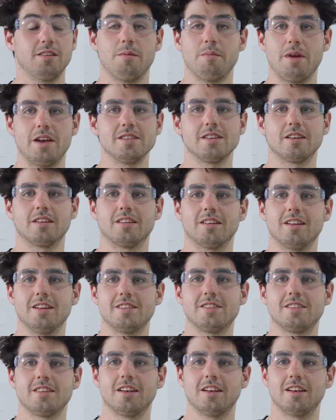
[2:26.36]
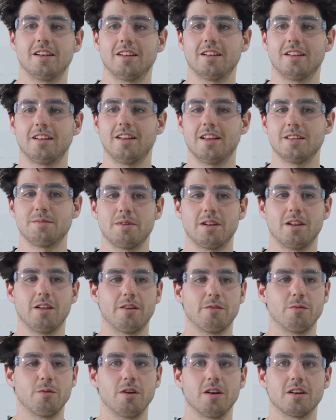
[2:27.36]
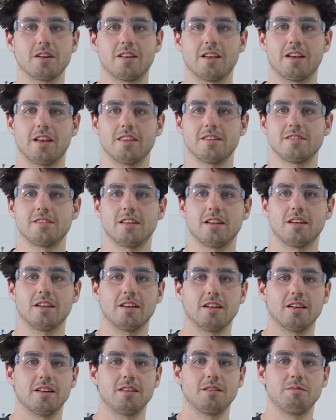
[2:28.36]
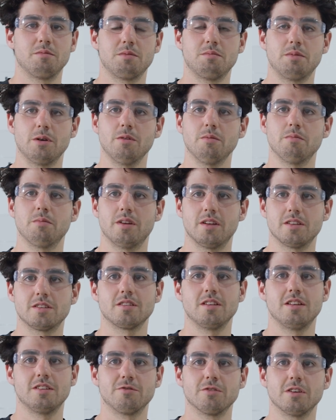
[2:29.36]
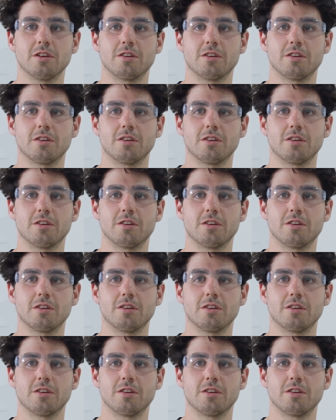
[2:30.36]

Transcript: Amazing. It's uh, yeah, it's been a lot of work to get this thing uh, built, but it's, it's